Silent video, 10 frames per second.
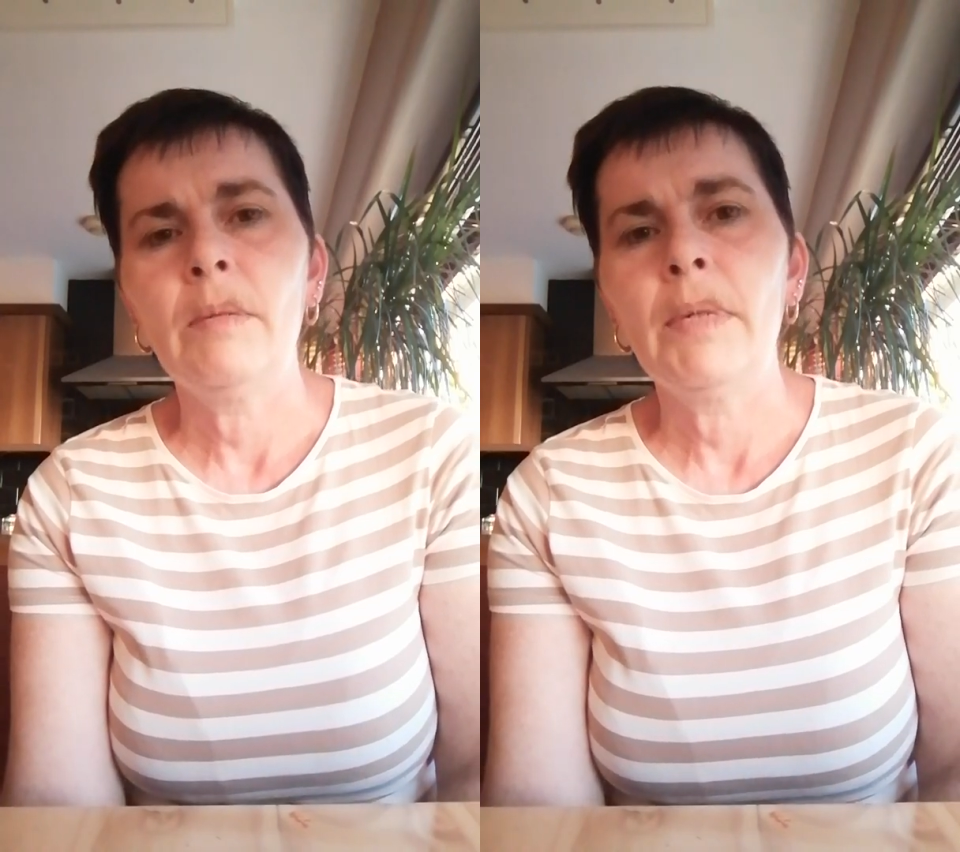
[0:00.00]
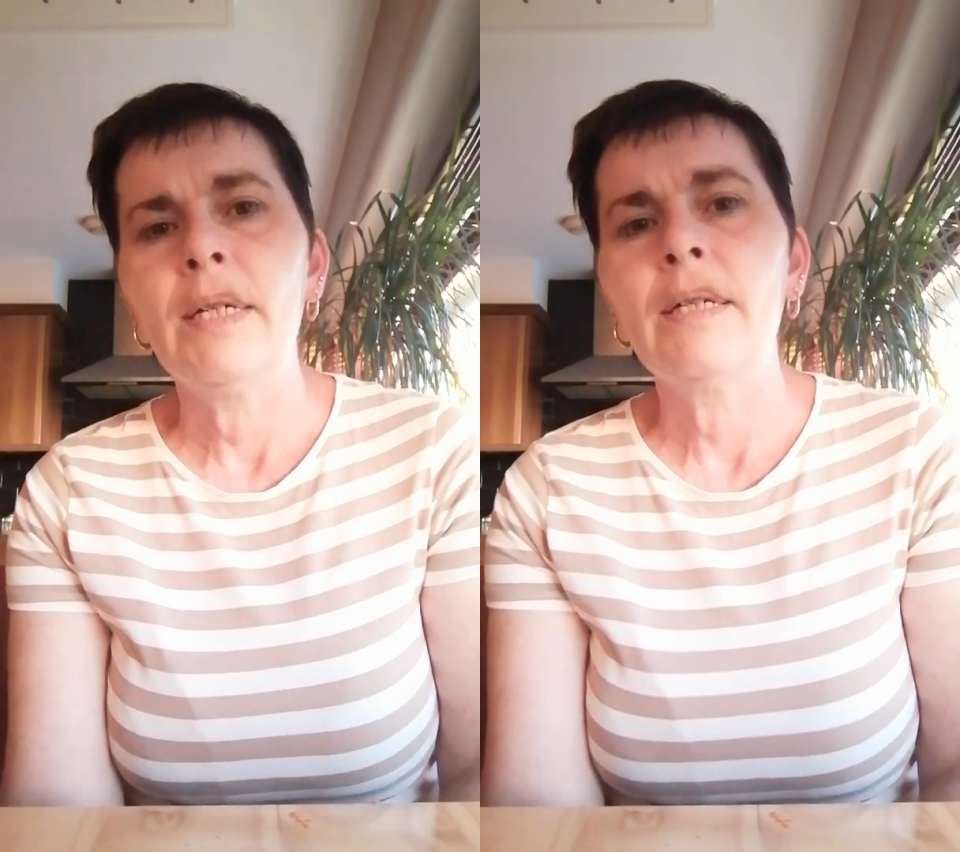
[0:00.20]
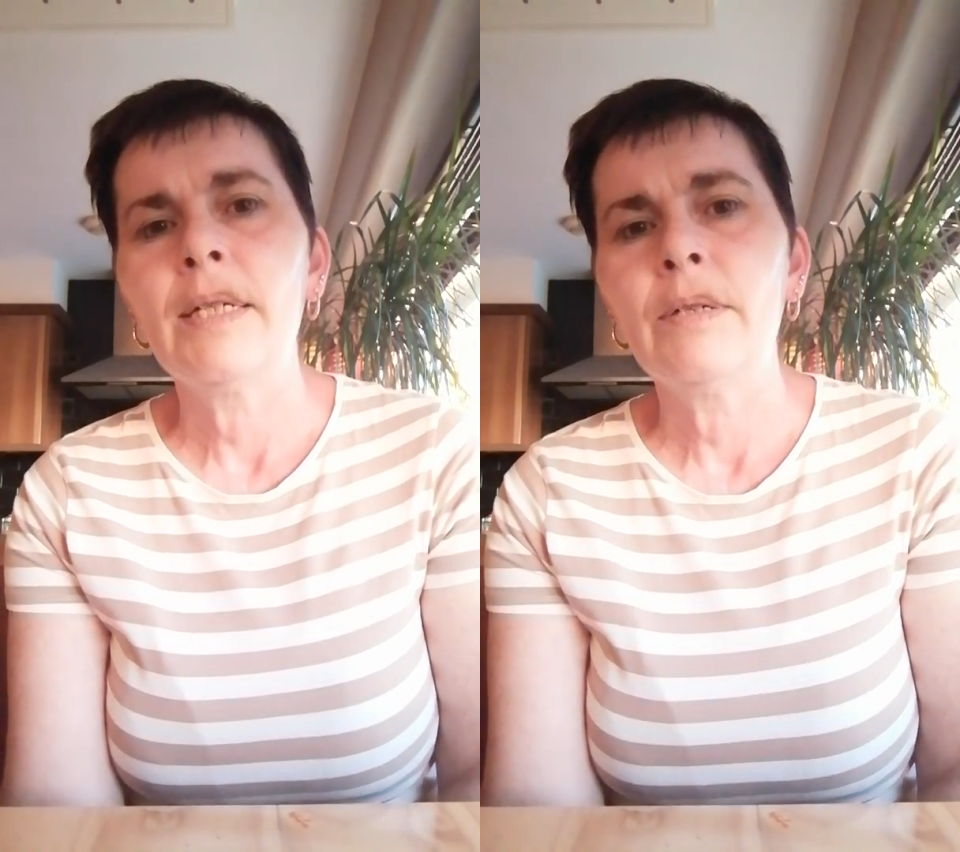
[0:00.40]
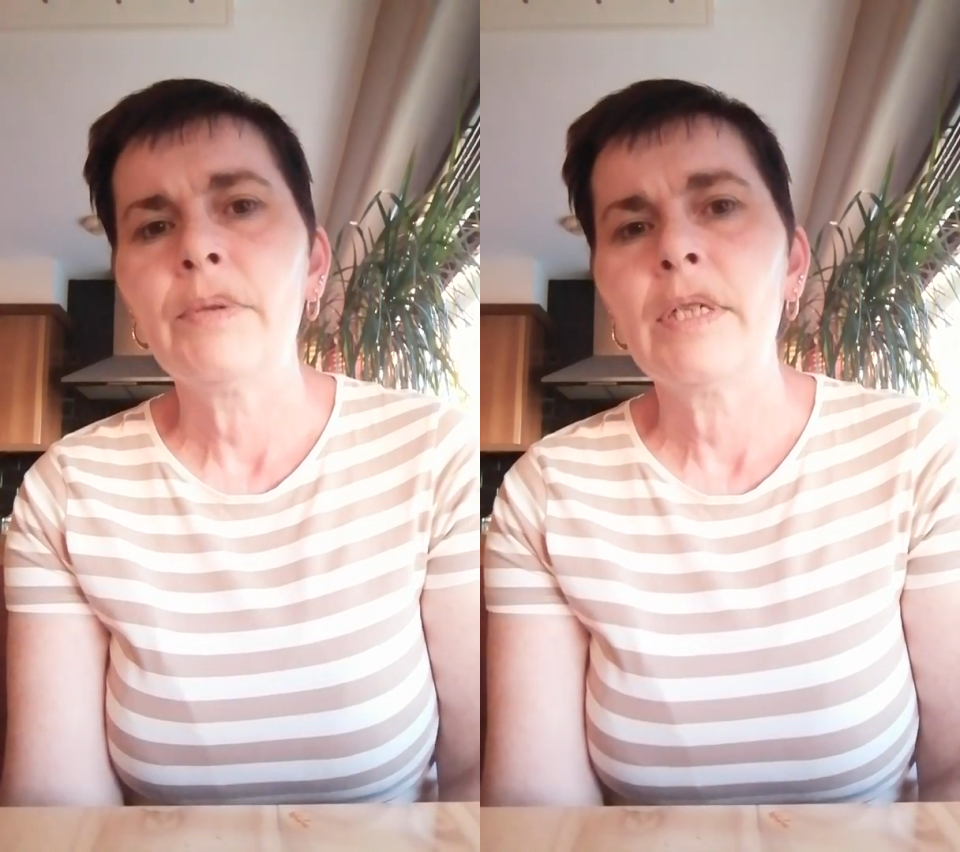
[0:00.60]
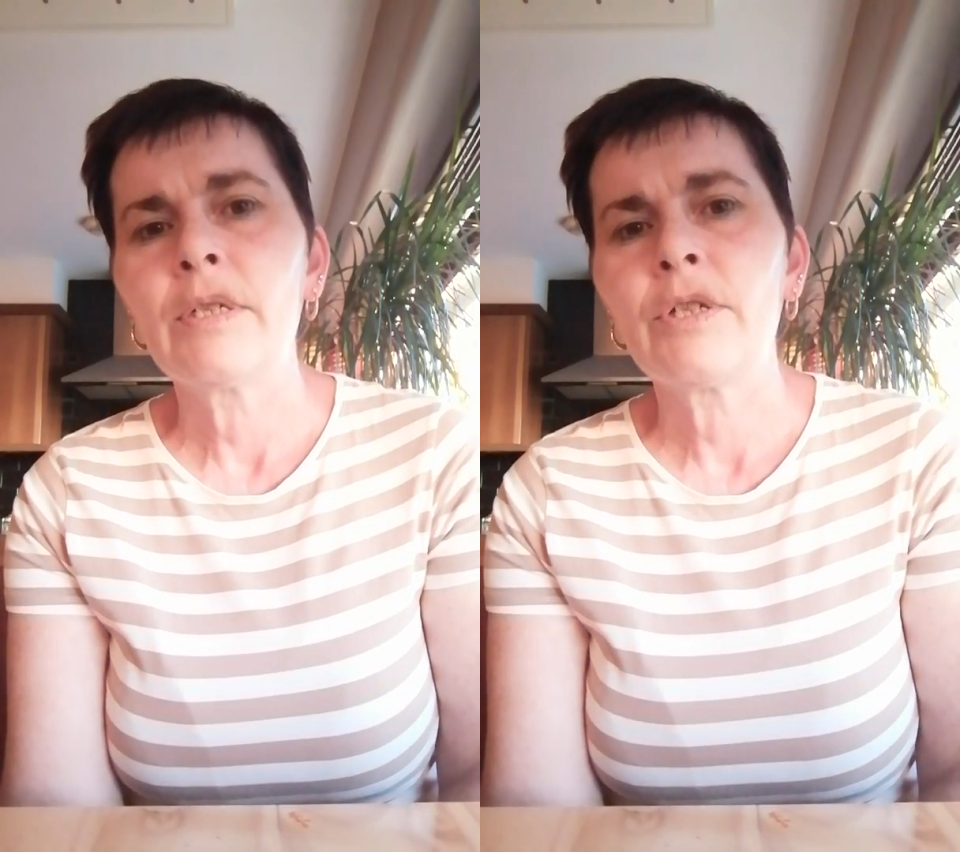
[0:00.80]
of mental
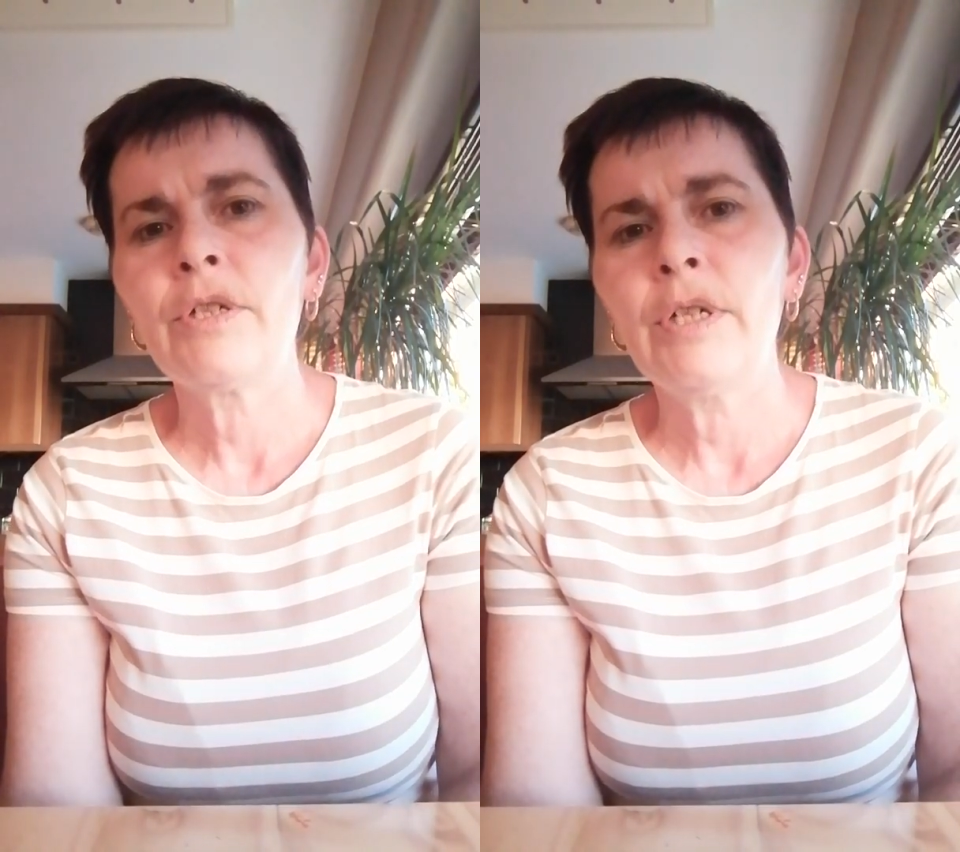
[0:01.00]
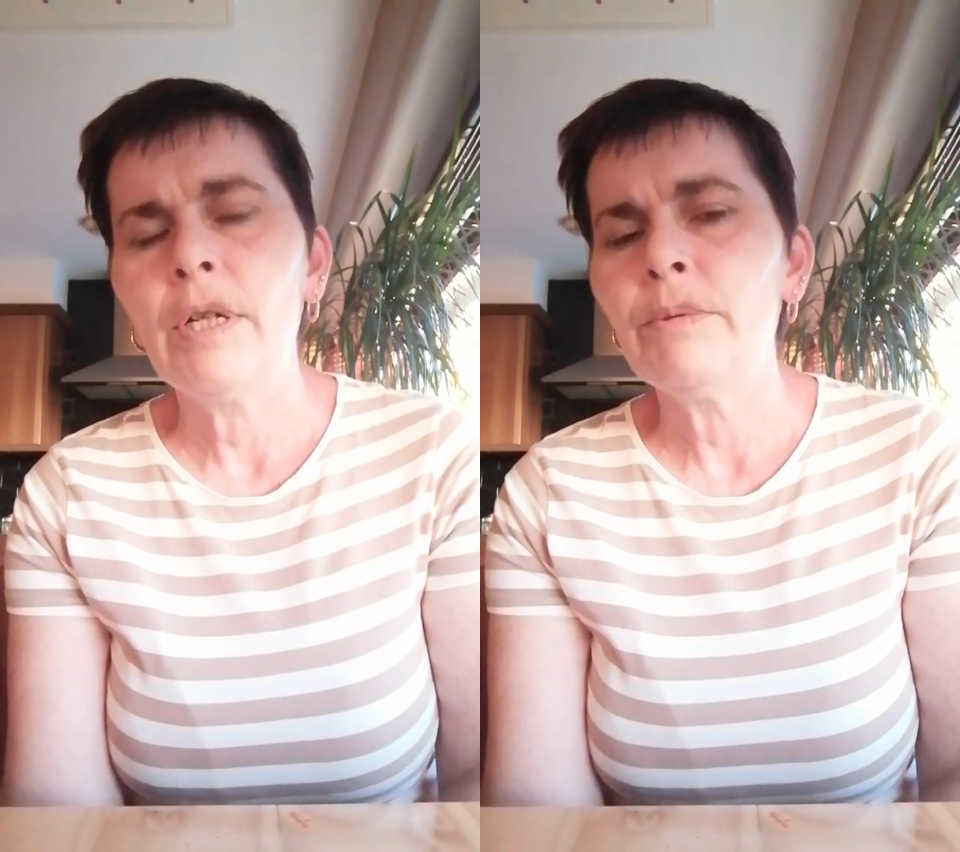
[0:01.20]
illness,